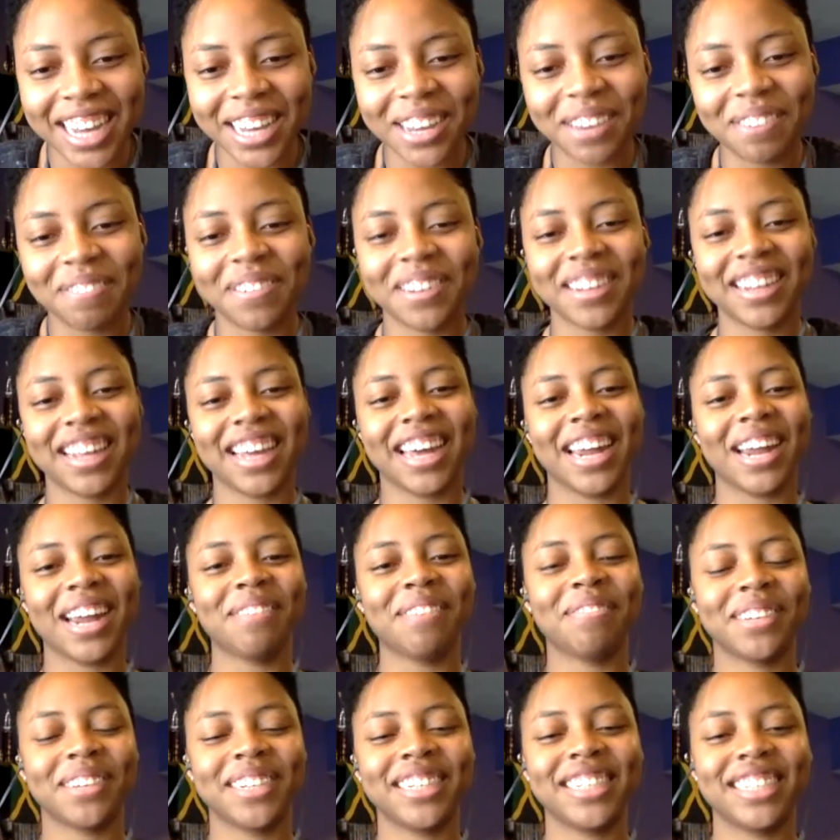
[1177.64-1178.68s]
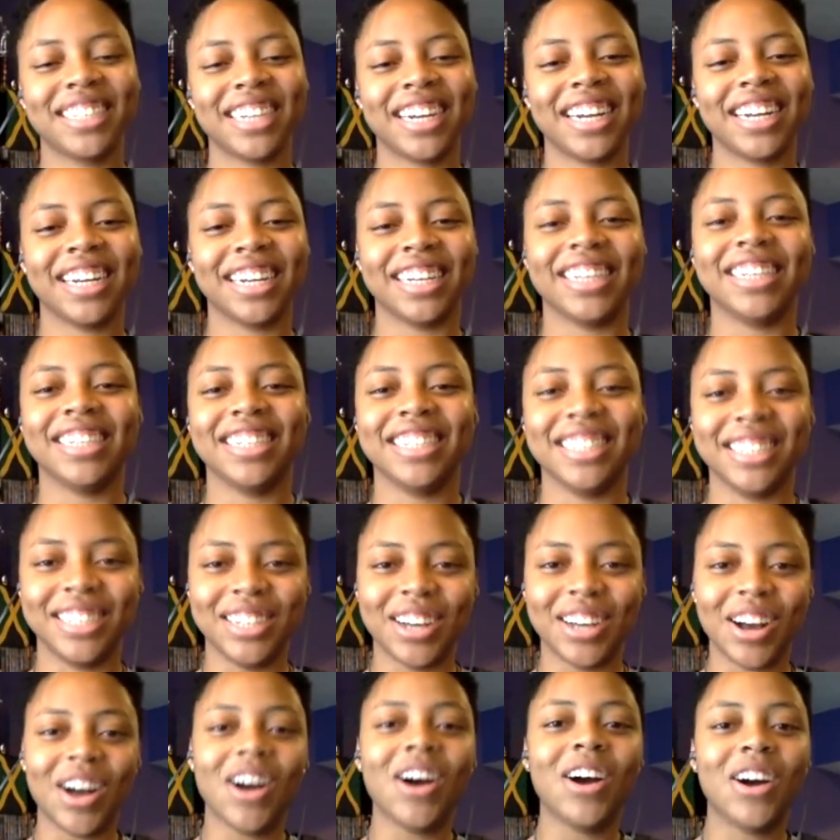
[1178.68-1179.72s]
Thank you for that. I appreciate it.
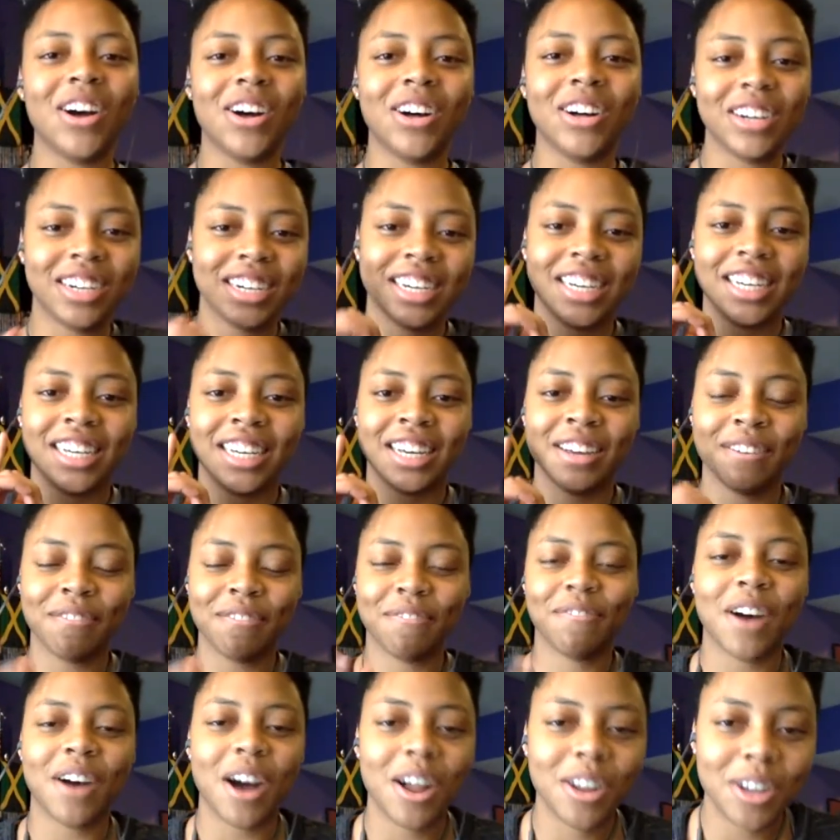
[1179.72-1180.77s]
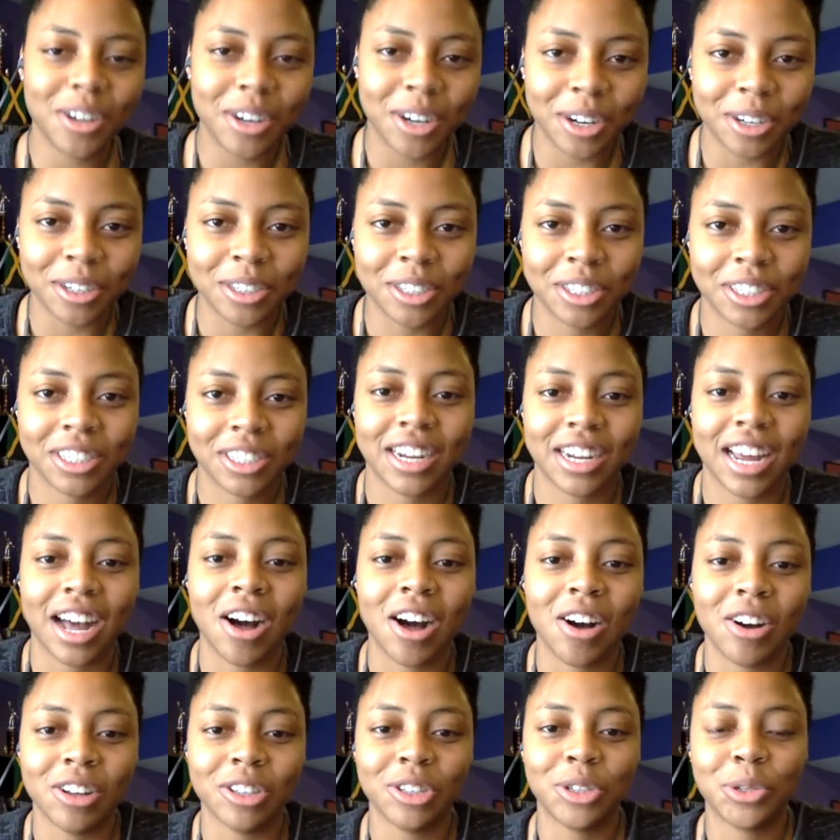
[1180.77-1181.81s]
And y'all can follow Coach
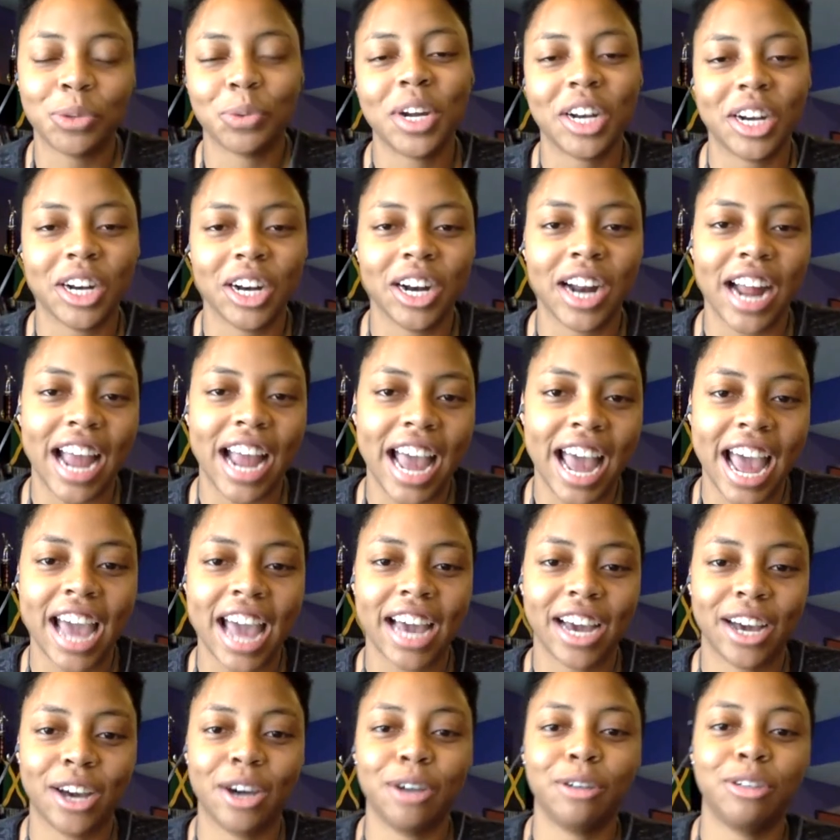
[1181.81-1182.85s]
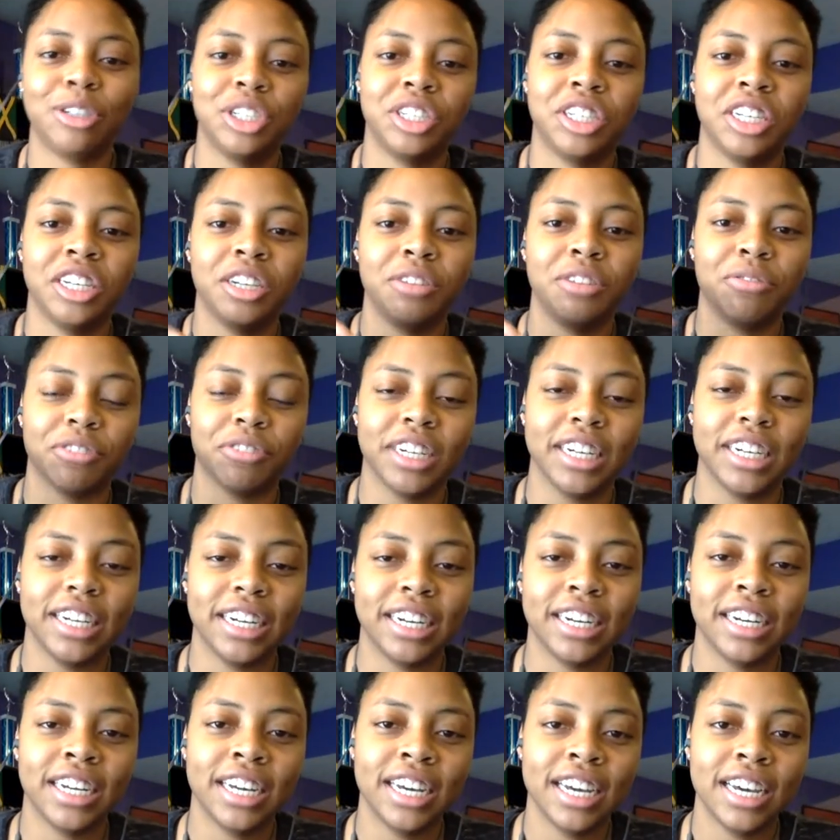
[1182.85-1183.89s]
on Twitter at Coach T
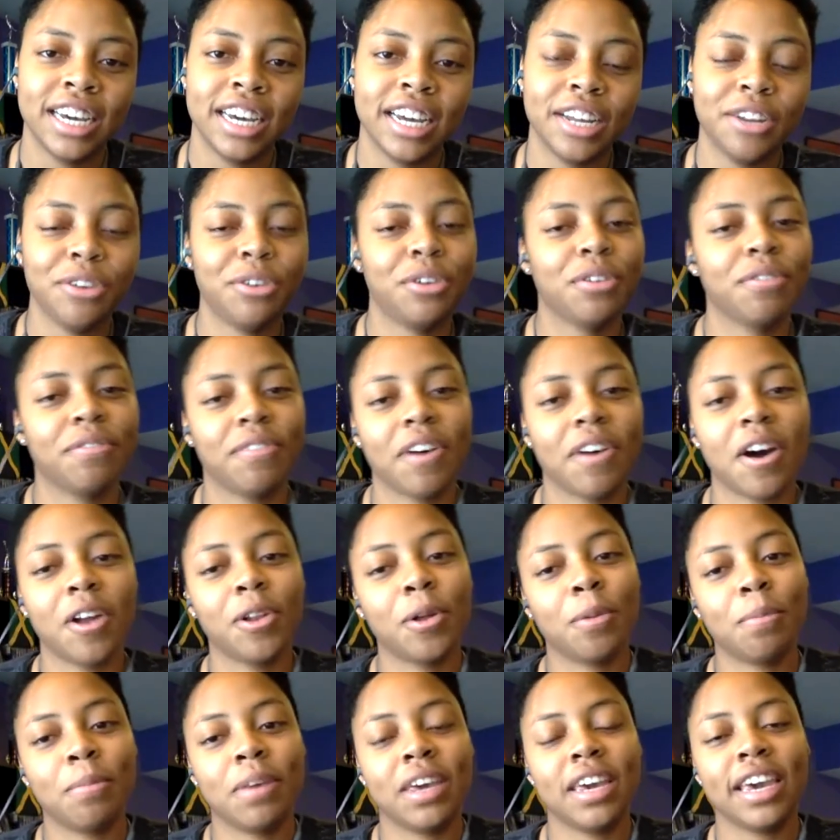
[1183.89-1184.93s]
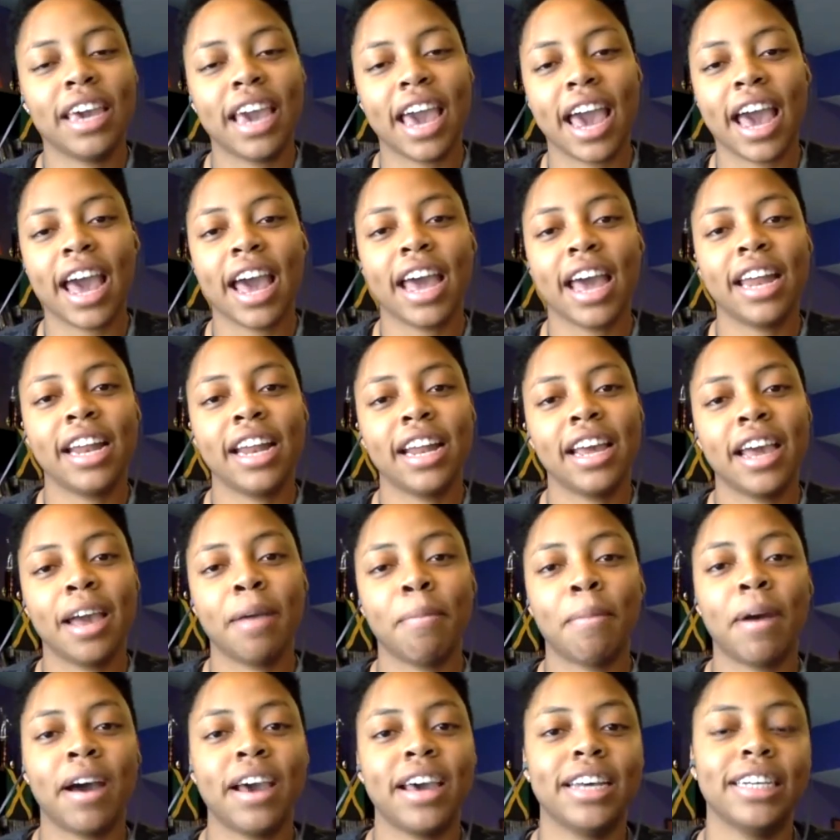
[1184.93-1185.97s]
Reed. And you can follow me at
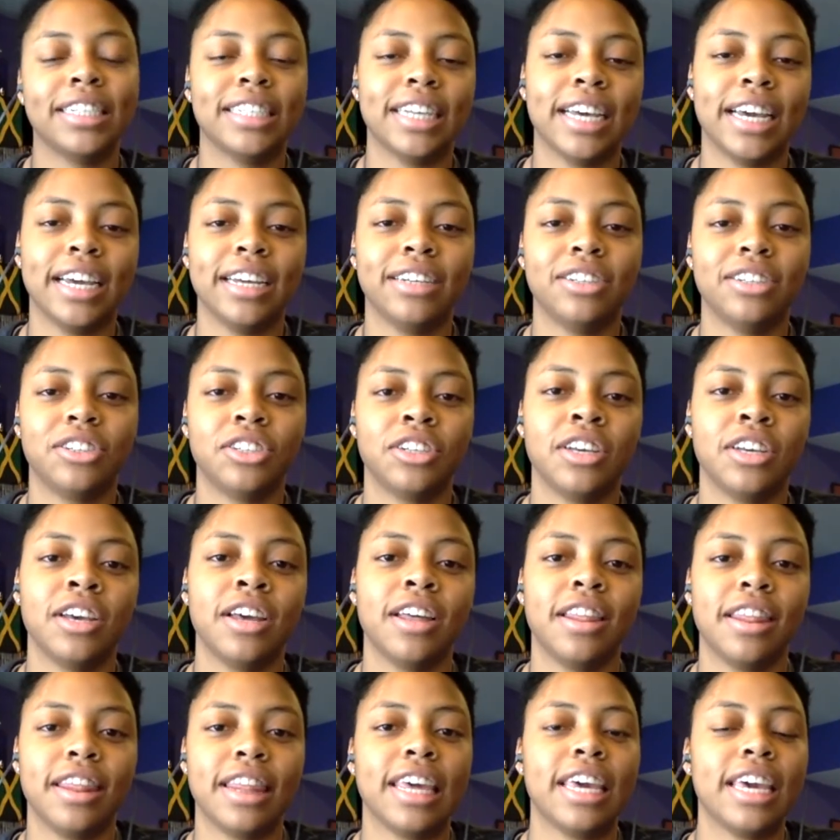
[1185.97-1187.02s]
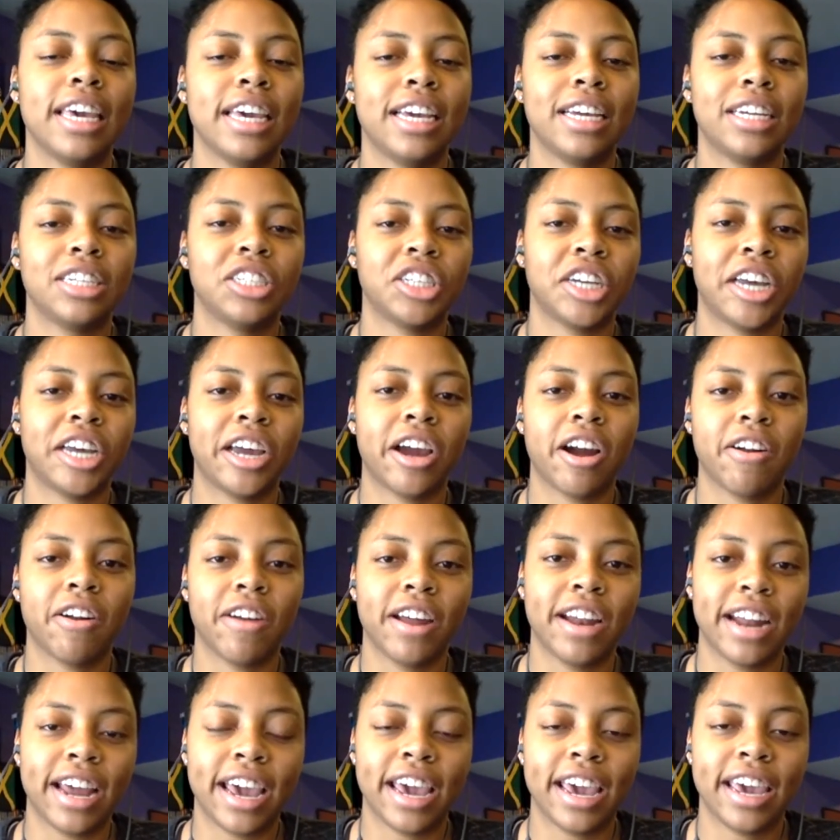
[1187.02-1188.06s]
MISH
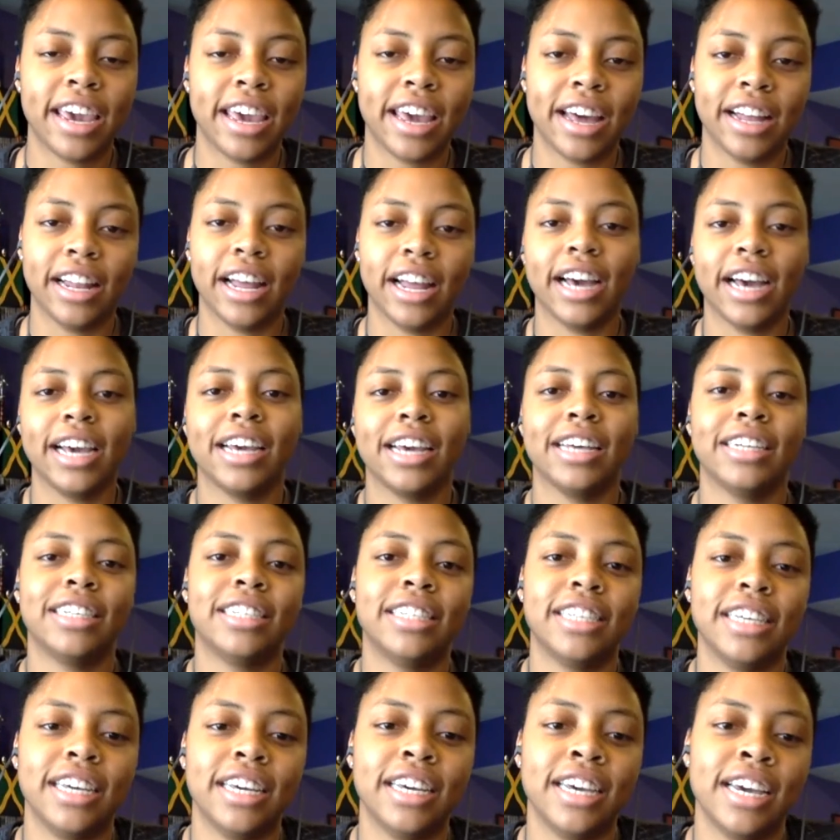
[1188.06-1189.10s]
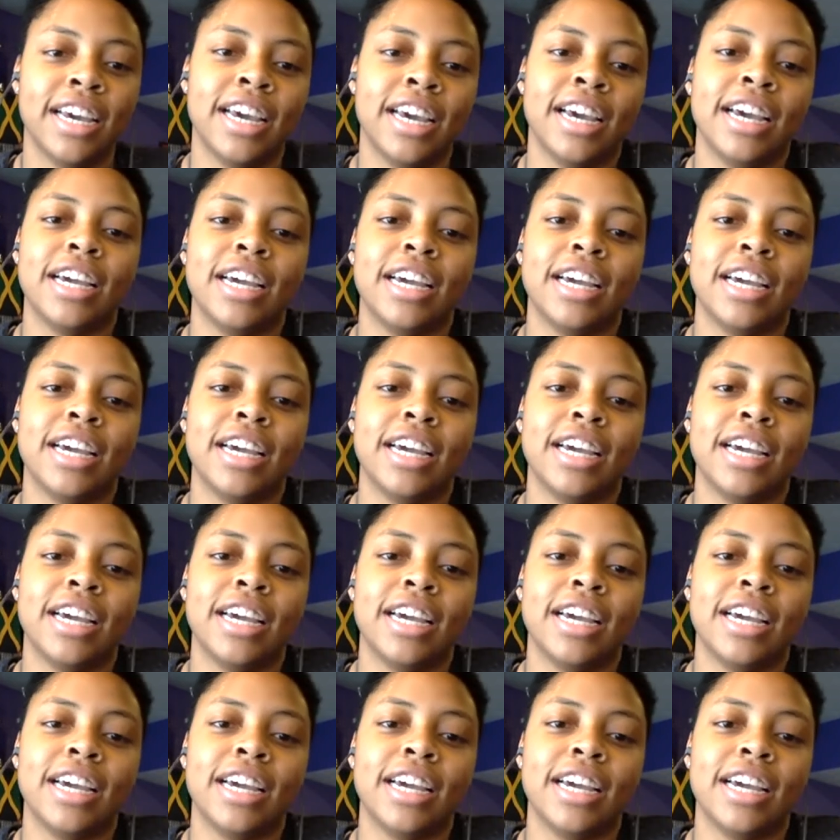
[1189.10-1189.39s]
TheJRNALIST.